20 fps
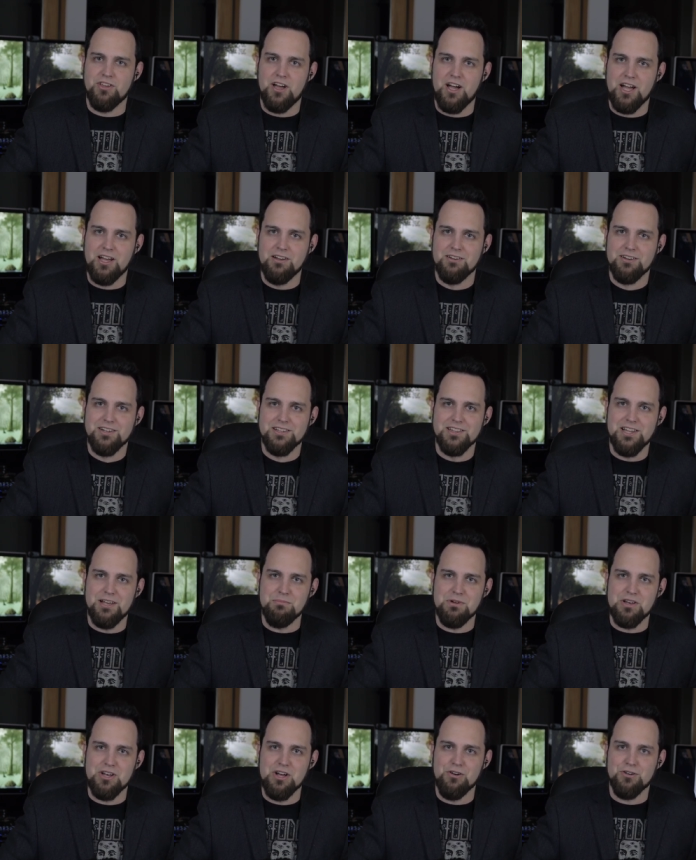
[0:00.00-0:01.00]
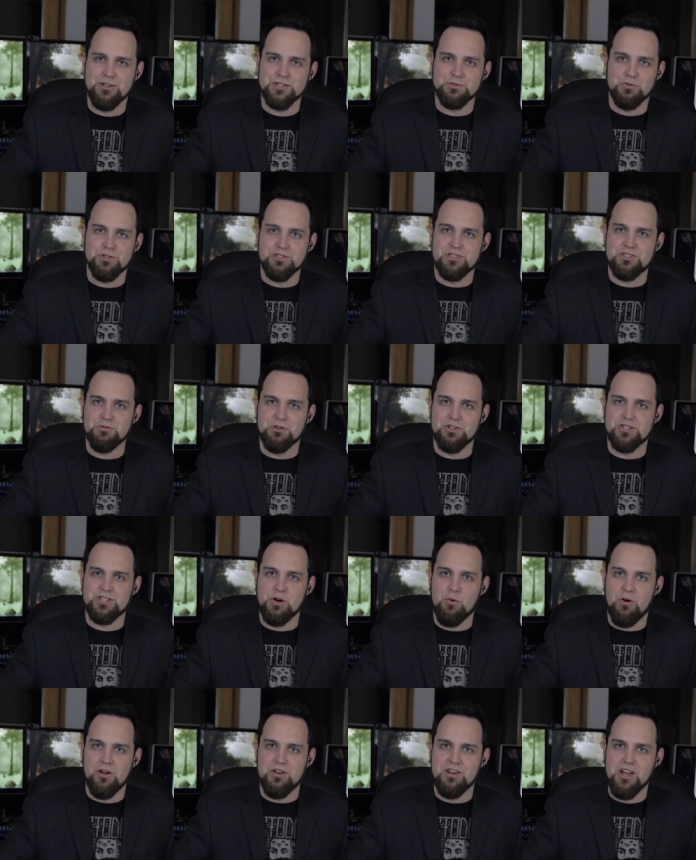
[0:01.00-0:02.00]
NSA, let me Welcome, know because we'll just do a
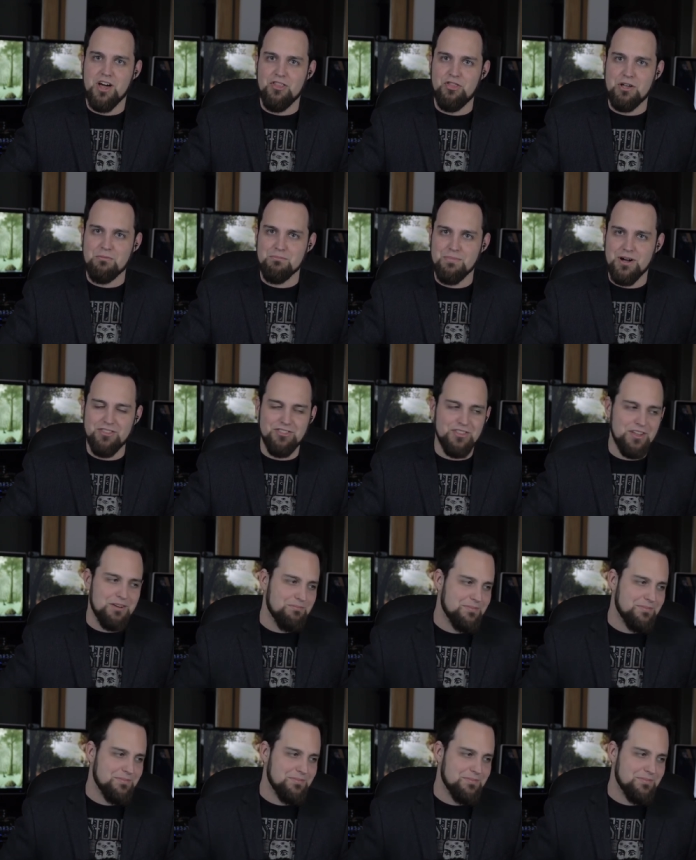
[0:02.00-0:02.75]
show on nothing but